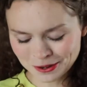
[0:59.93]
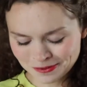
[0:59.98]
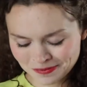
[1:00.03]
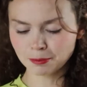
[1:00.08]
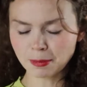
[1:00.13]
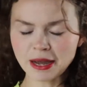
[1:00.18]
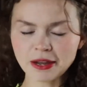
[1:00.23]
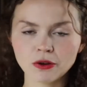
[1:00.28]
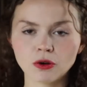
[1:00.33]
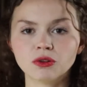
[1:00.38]

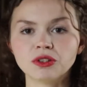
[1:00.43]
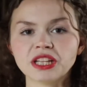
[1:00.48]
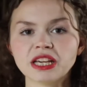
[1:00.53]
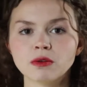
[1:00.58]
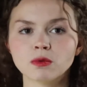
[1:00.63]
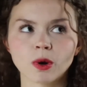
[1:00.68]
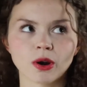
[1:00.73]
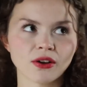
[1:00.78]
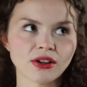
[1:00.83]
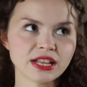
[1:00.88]
My only
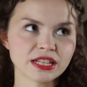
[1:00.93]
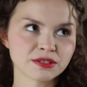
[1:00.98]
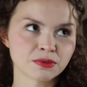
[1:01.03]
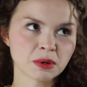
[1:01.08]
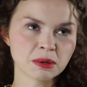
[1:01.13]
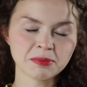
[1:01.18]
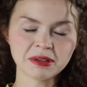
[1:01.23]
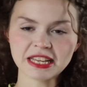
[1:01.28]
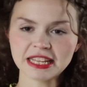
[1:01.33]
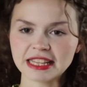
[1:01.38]
worries
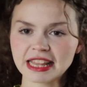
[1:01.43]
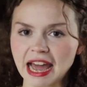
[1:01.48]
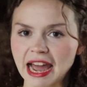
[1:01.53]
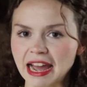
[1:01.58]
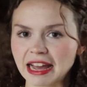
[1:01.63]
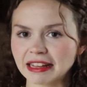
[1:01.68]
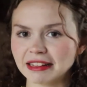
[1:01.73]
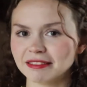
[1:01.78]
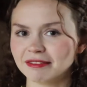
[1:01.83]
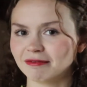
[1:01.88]
would be
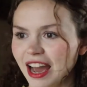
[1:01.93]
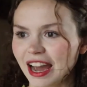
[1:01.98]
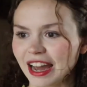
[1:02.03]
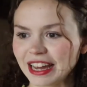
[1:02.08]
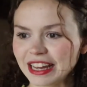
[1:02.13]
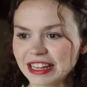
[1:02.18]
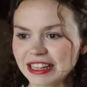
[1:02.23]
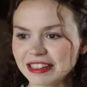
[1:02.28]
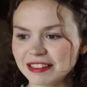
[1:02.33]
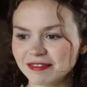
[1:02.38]
that
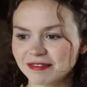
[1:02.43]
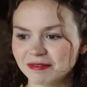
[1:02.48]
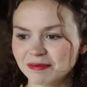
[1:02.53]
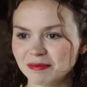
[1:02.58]
I